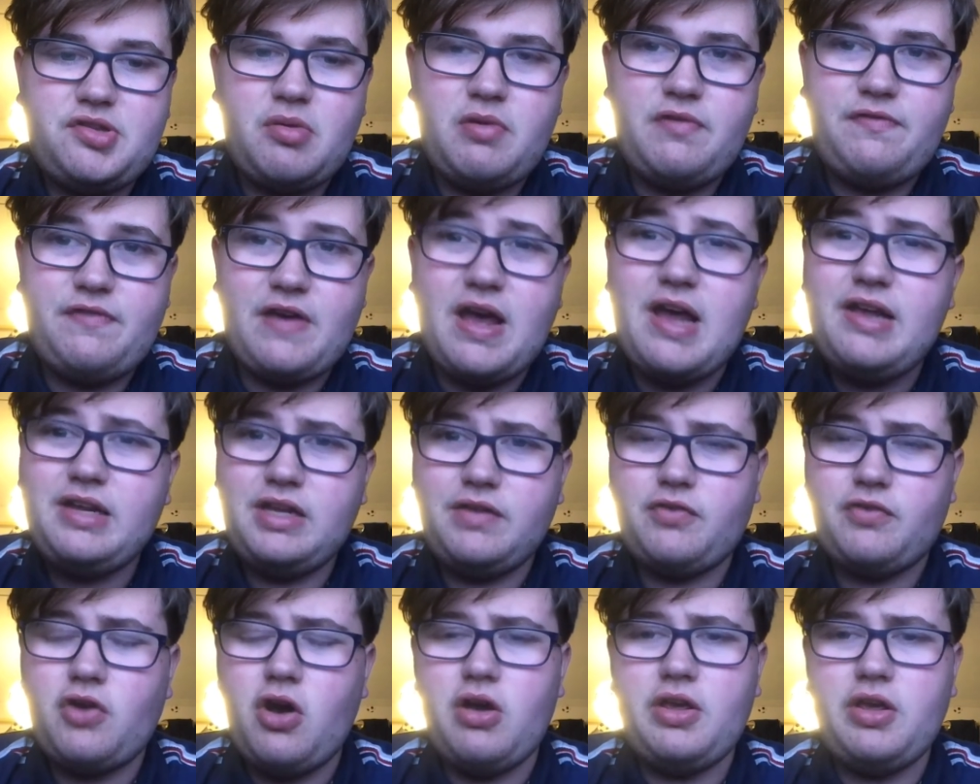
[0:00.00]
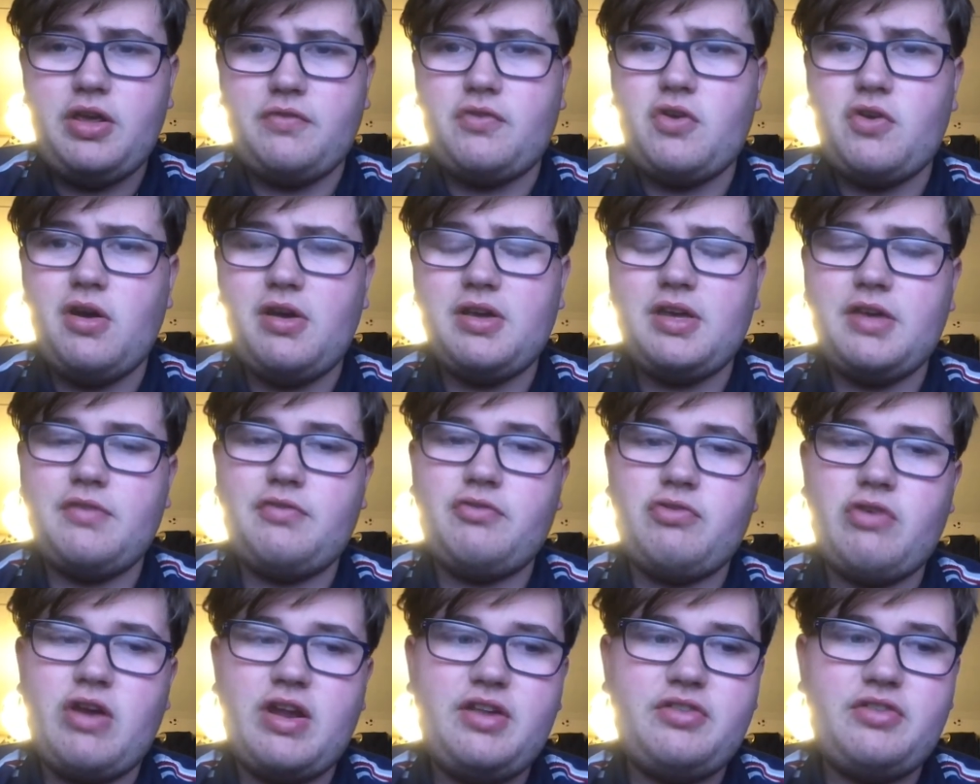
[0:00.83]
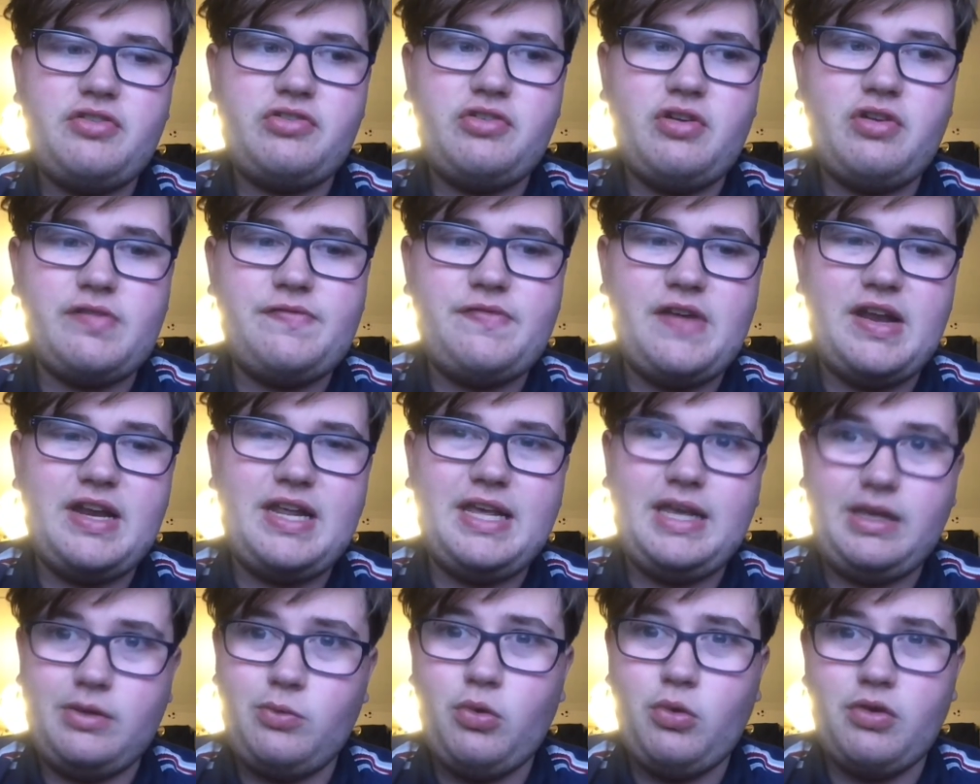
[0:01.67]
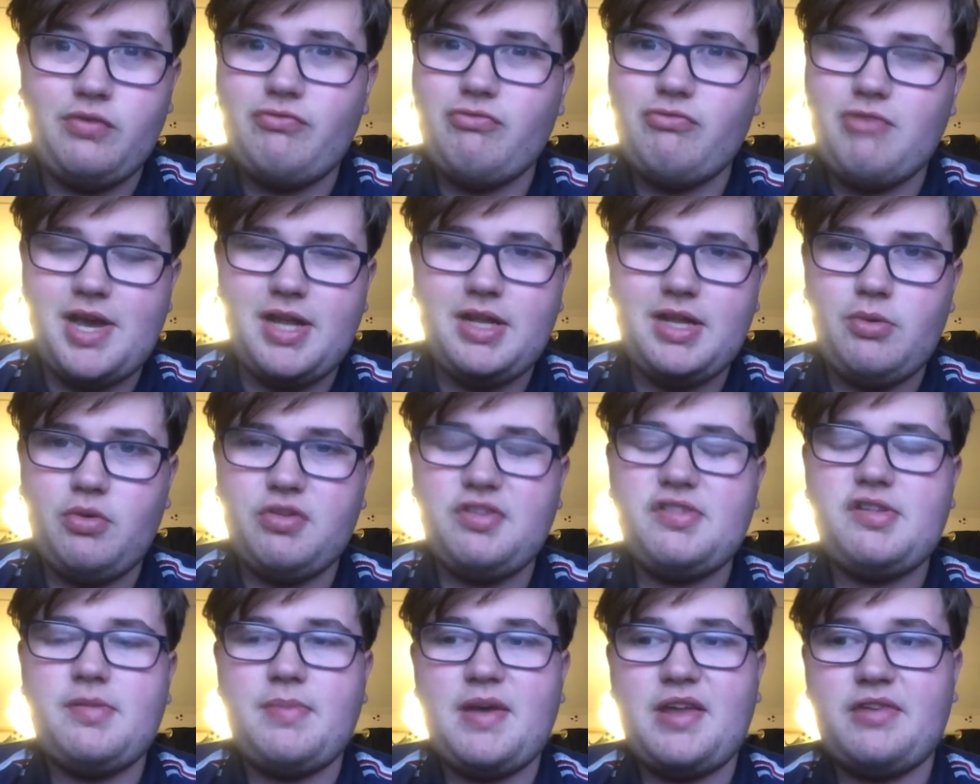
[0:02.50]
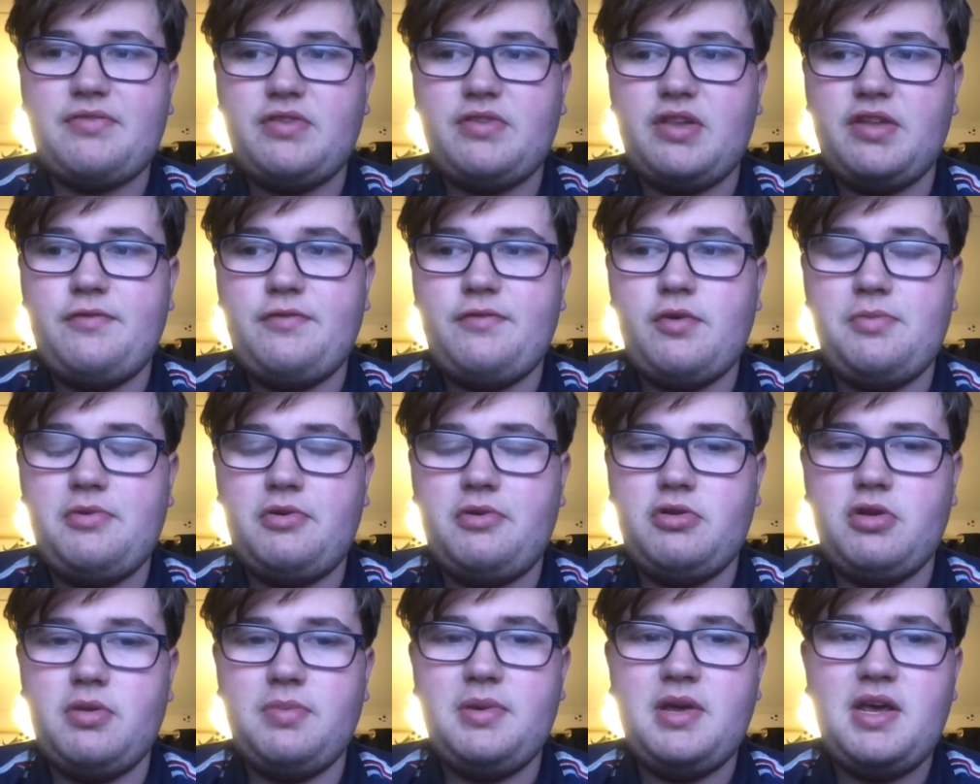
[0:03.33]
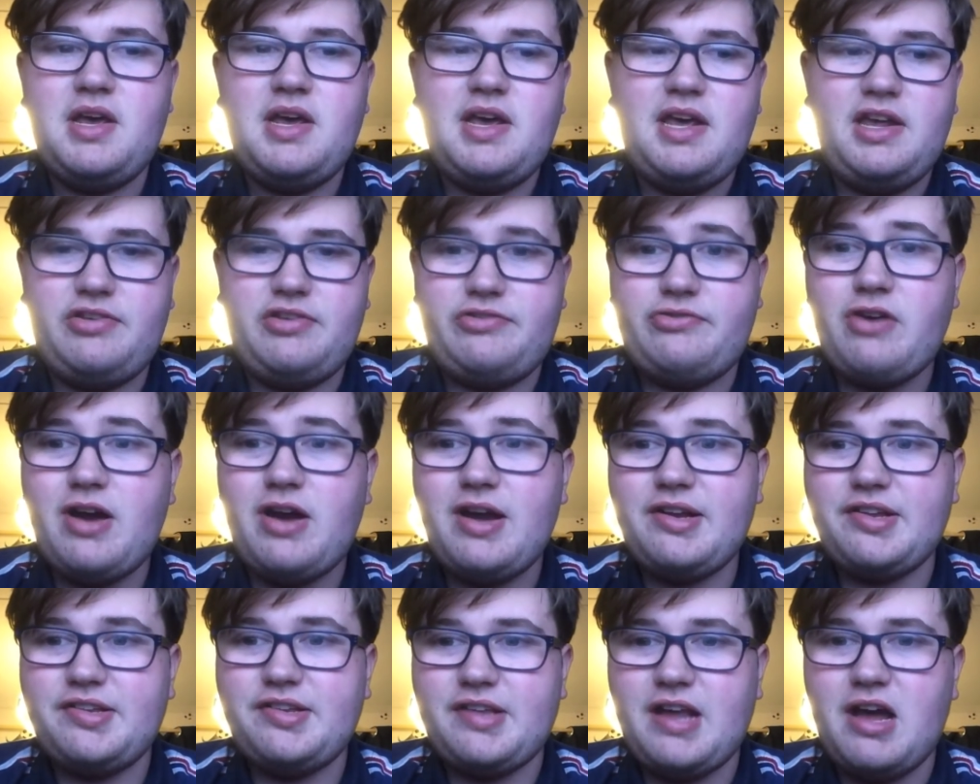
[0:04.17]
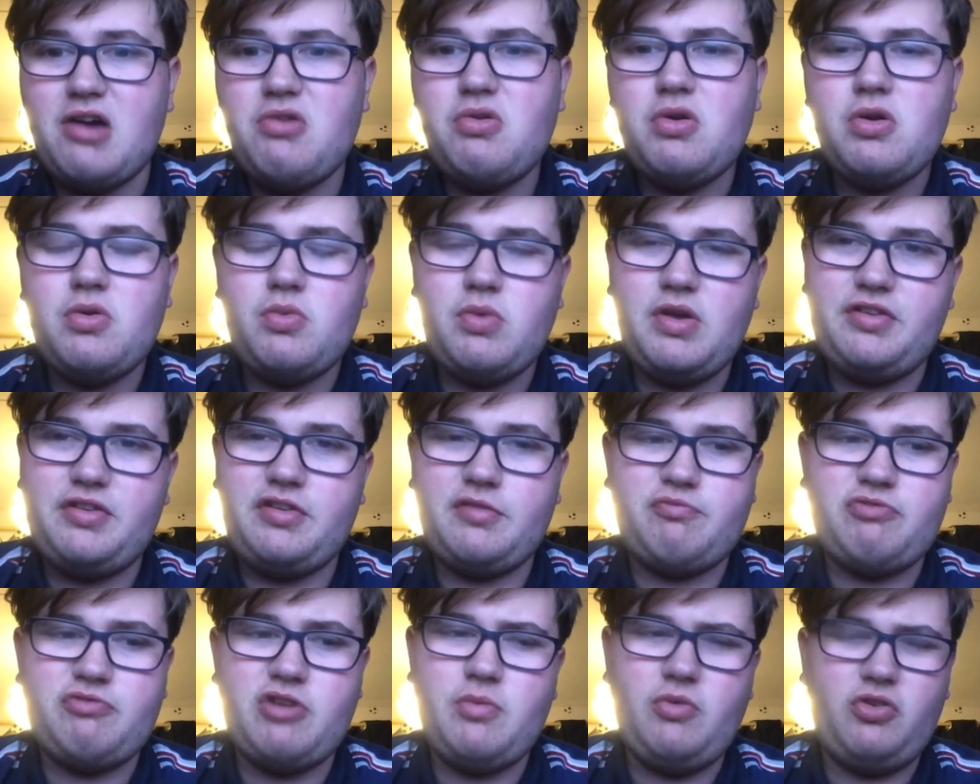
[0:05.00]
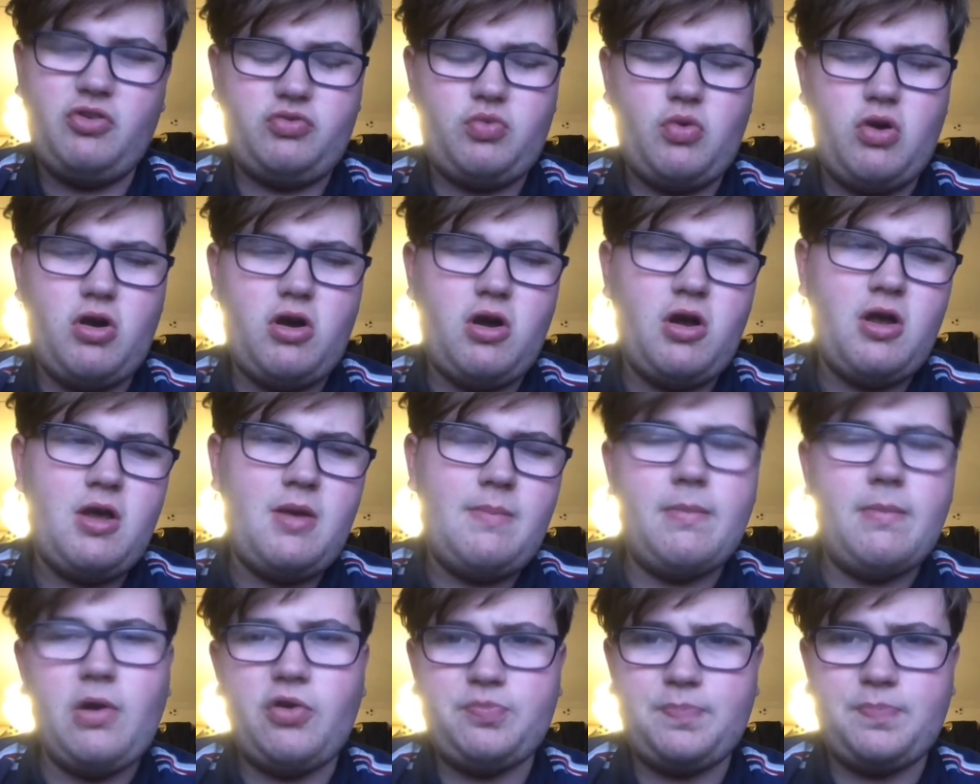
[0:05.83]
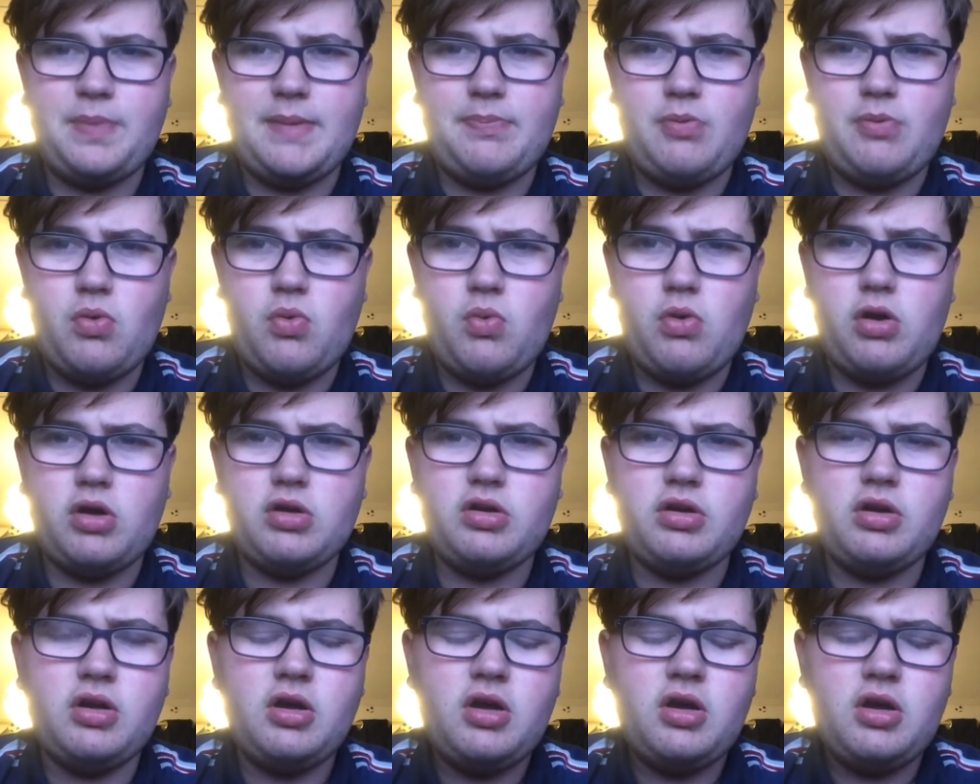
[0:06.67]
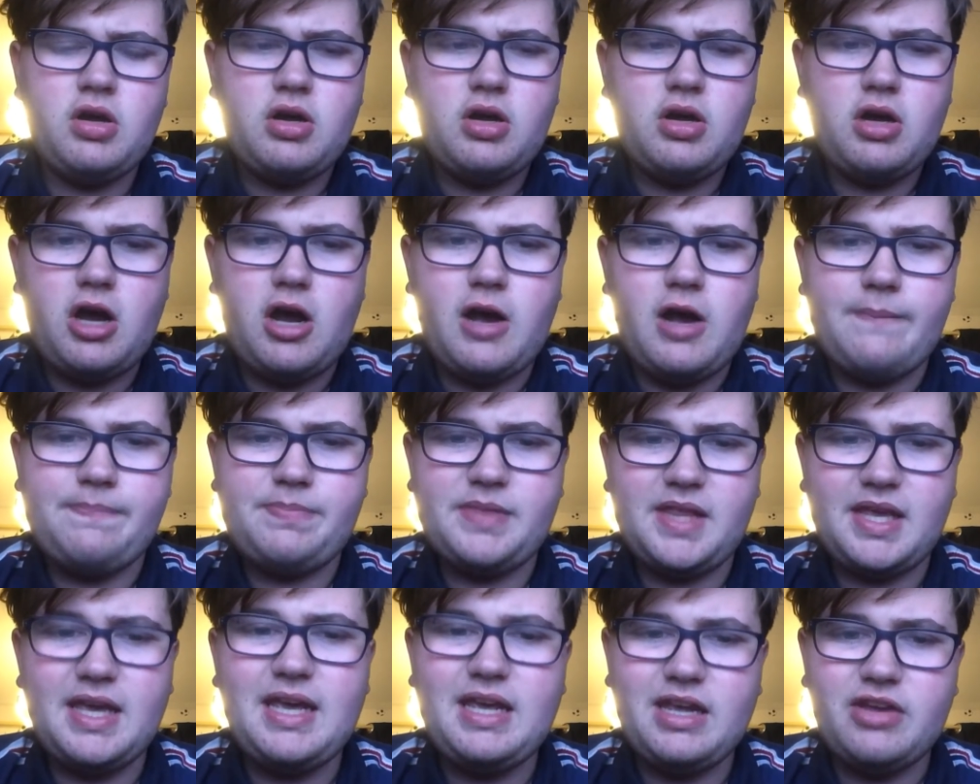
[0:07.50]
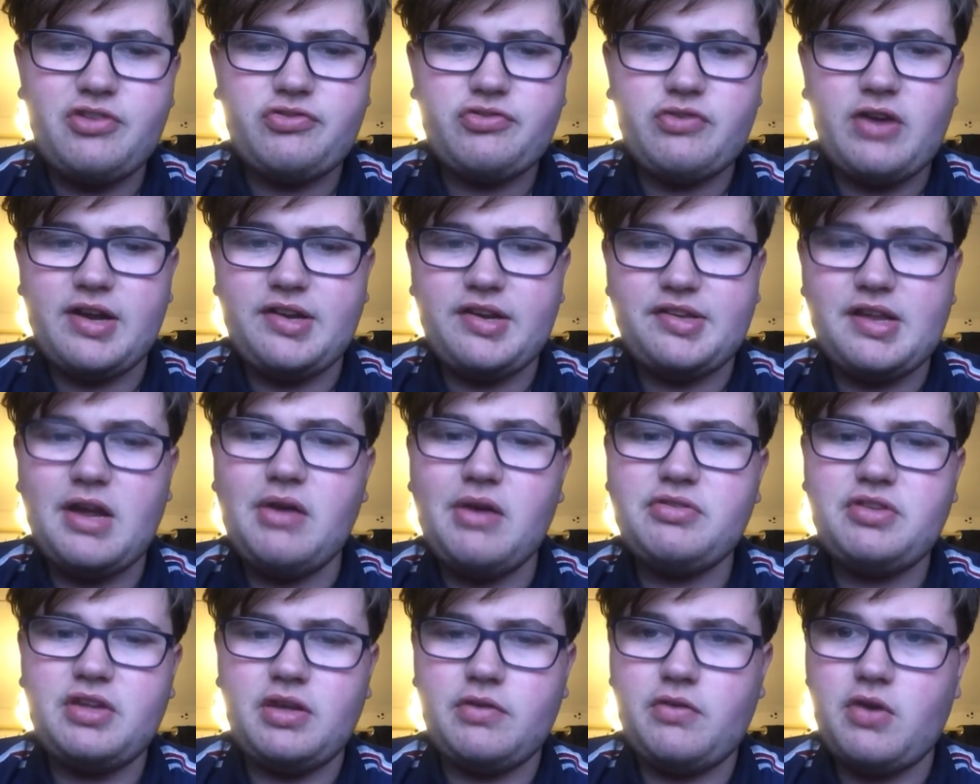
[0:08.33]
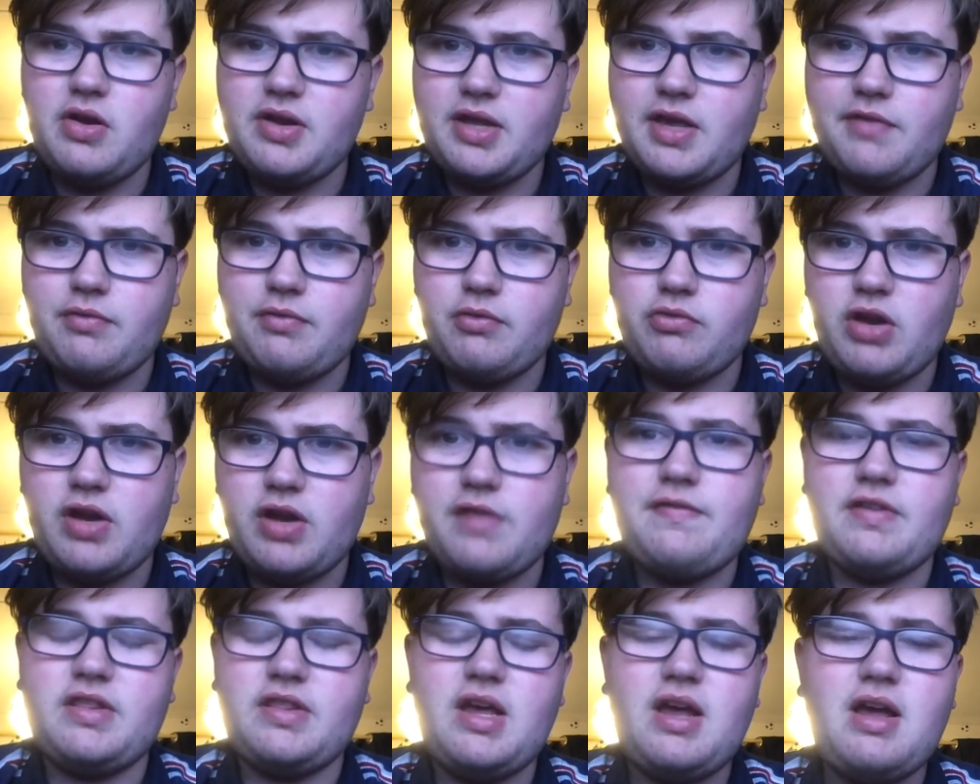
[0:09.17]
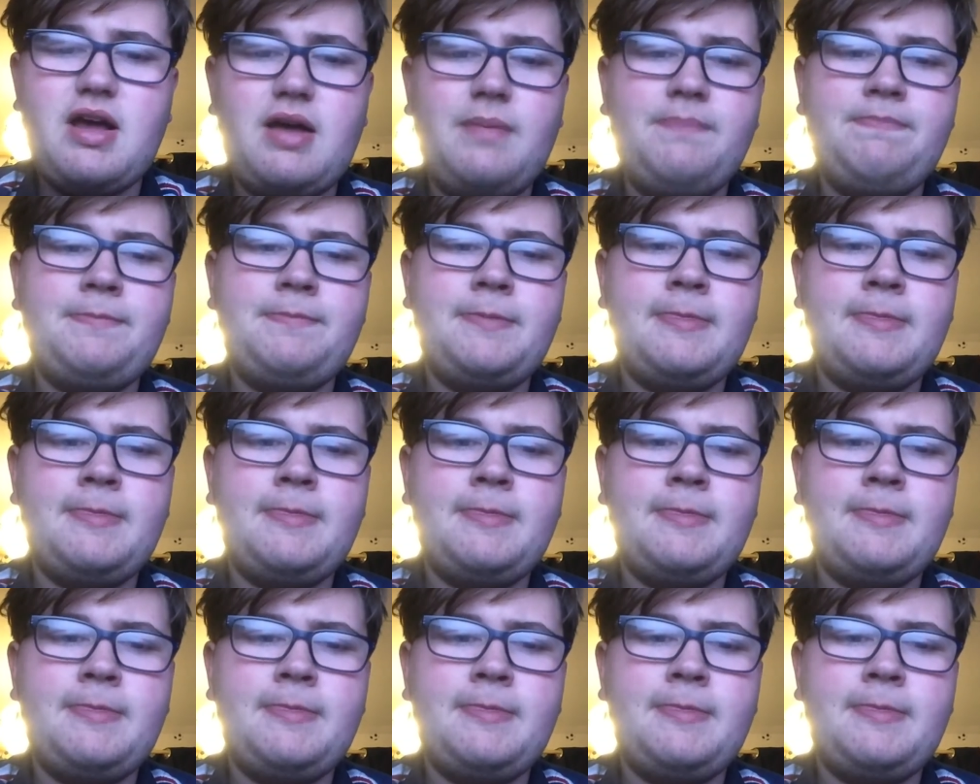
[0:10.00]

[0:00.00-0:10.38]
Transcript: to be fair, you've got you've got to give credit to John Fenty. He really wants the best for this football club. He's trying to sell, which is pretty much what most people want. Um, he is trying to sell, so you've got to give him credit for that.